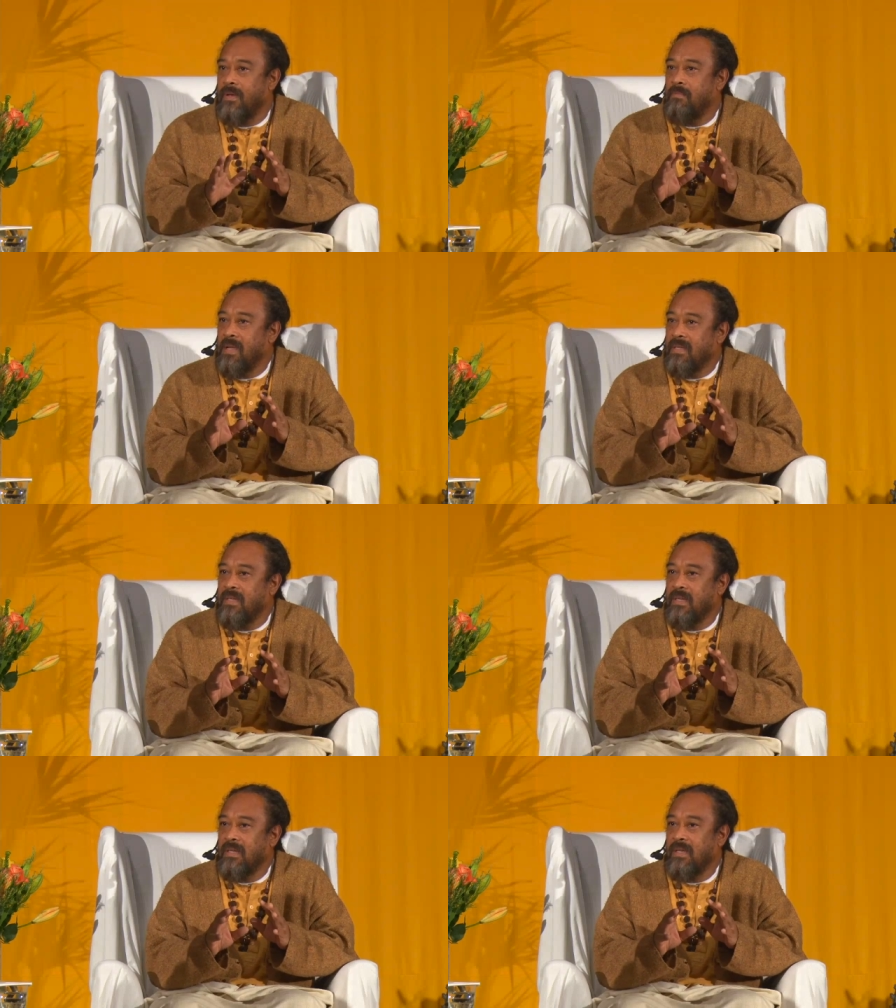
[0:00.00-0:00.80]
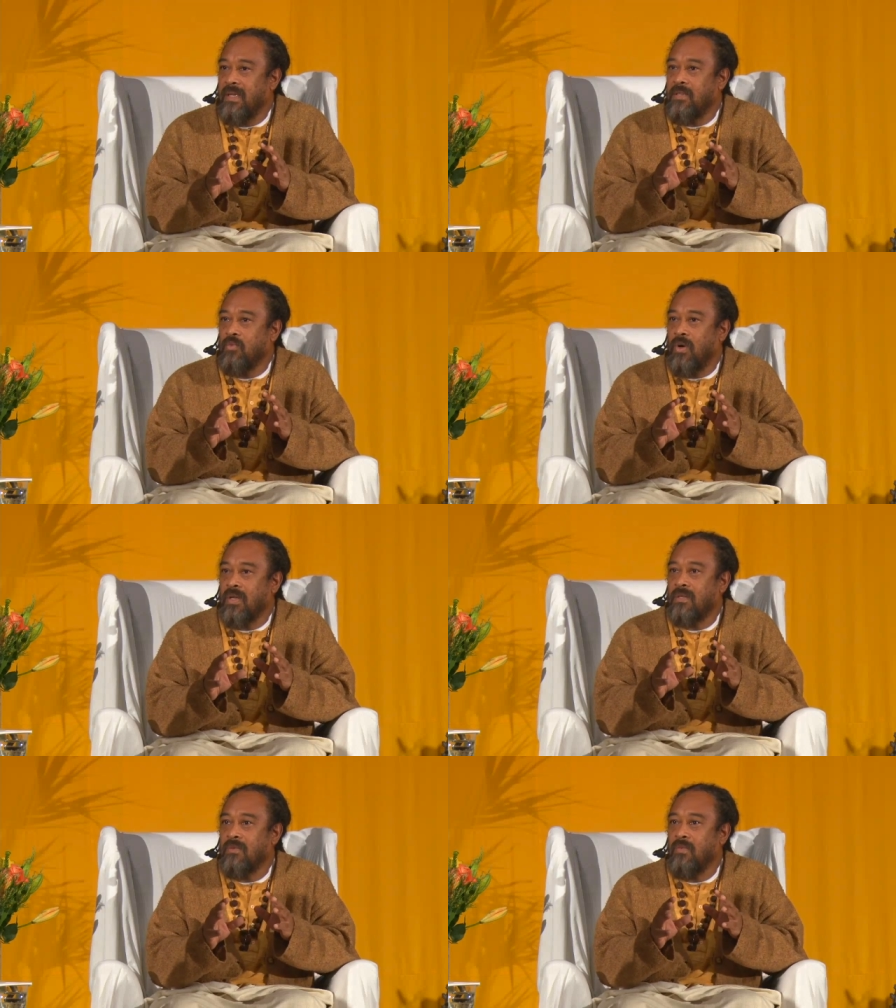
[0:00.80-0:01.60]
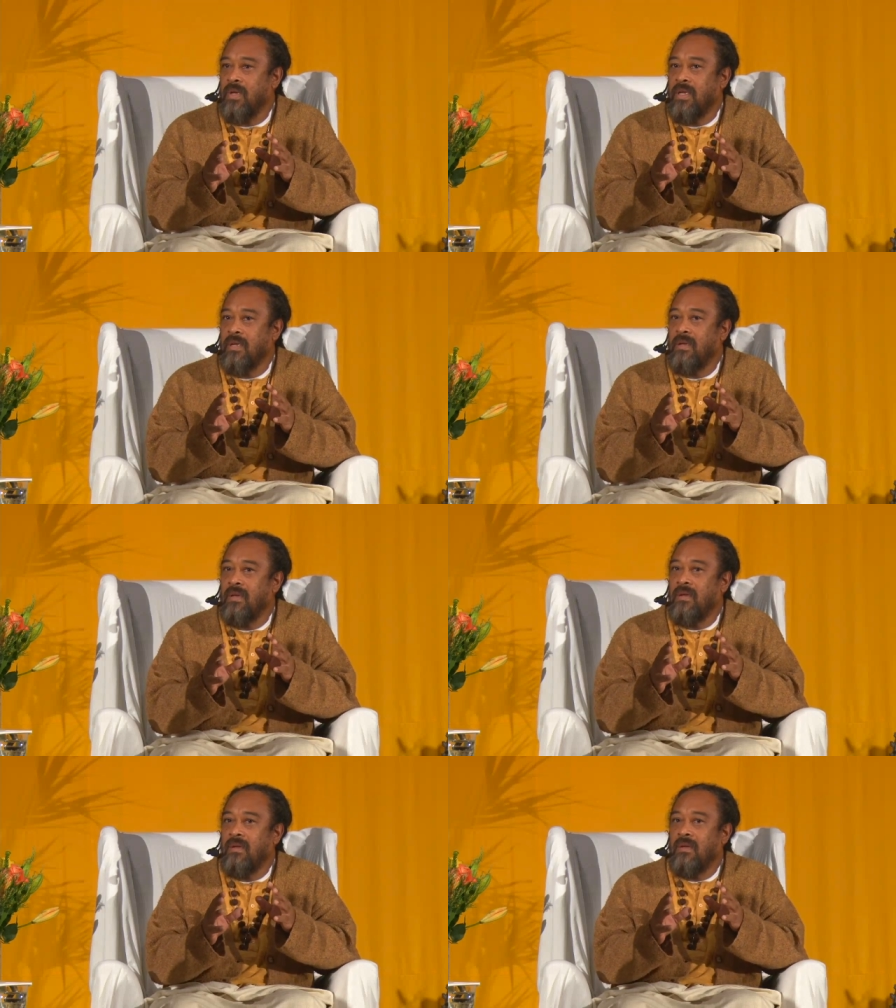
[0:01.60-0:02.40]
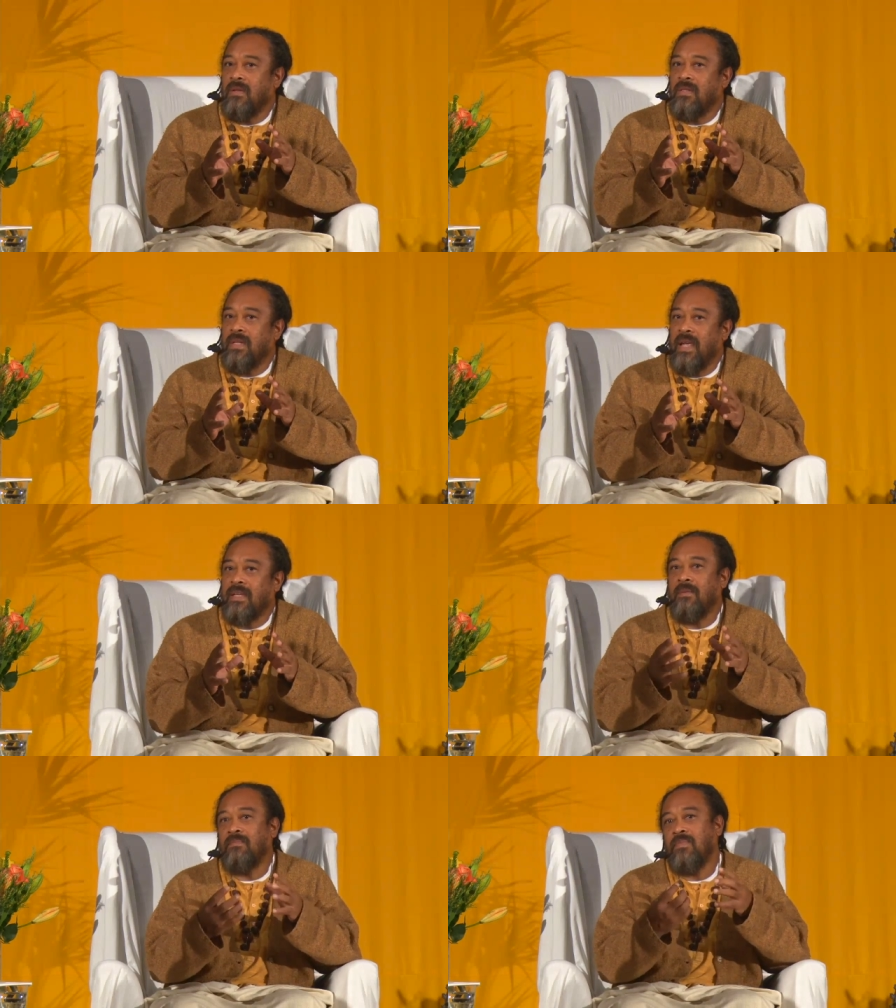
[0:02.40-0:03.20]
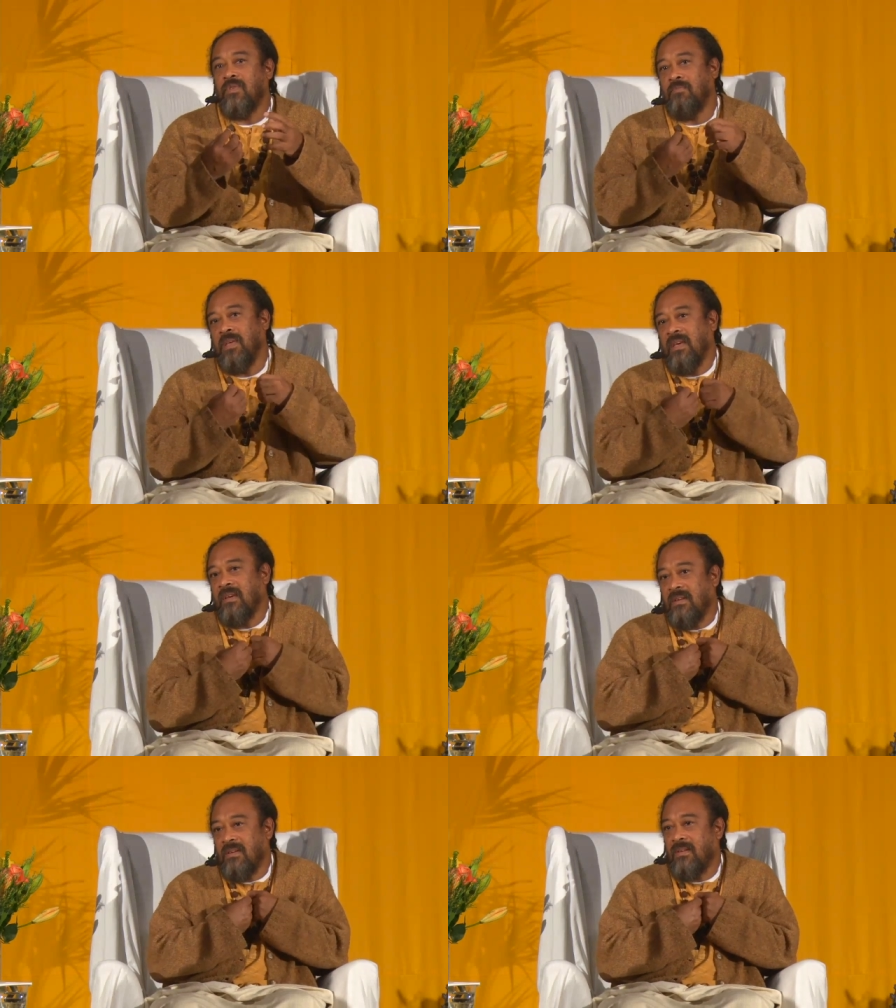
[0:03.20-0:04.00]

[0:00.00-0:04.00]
The big deal is what we take them to be.